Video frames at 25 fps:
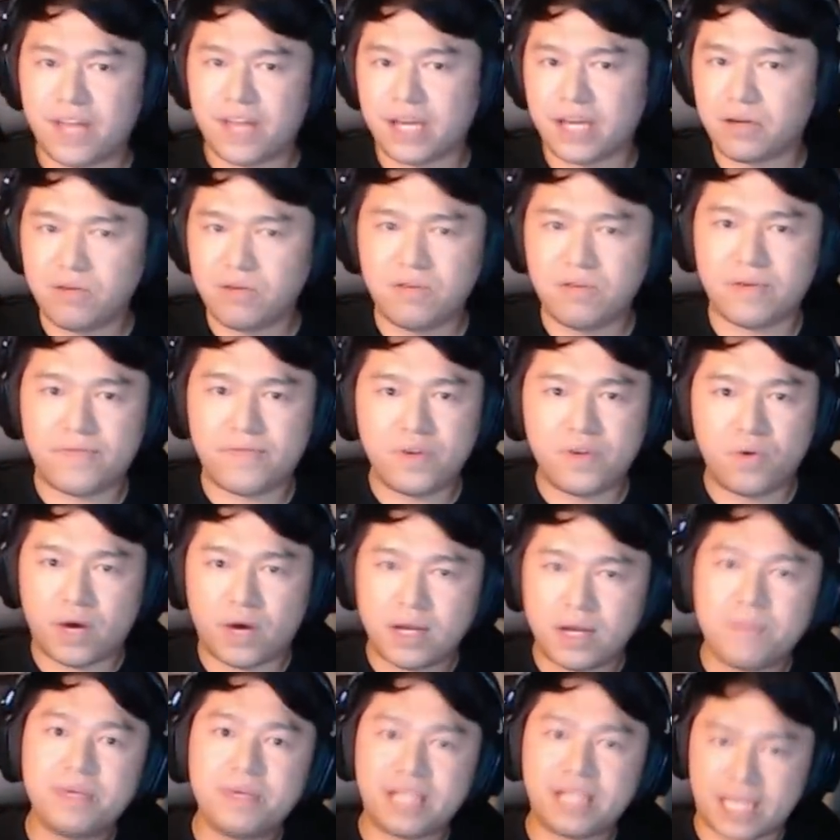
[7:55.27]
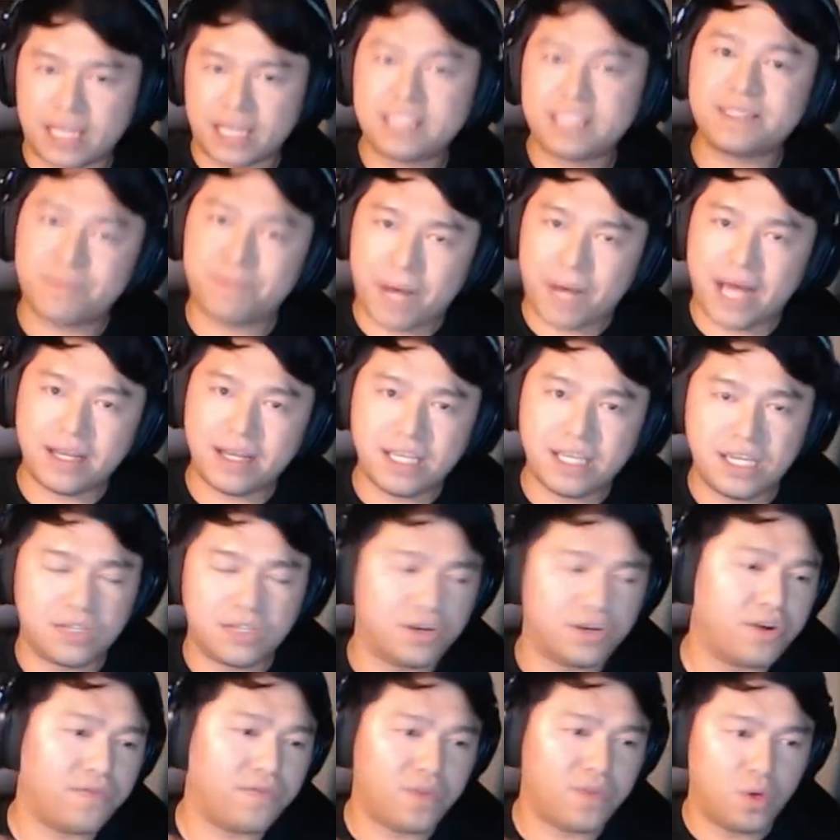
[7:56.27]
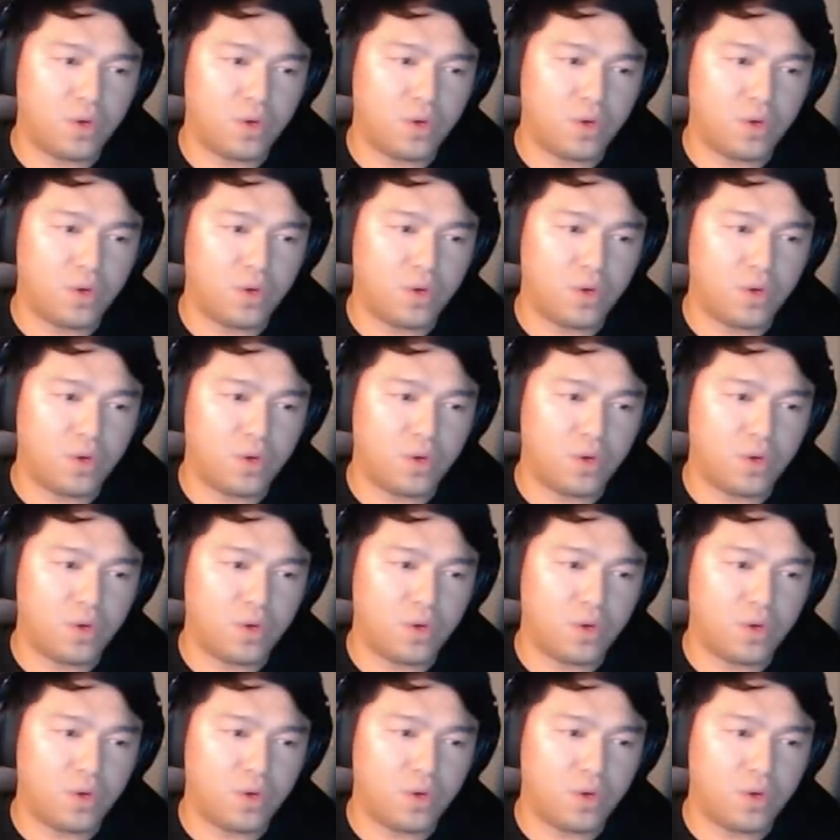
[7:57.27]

like, ooh, if you want to be like a spot healer, if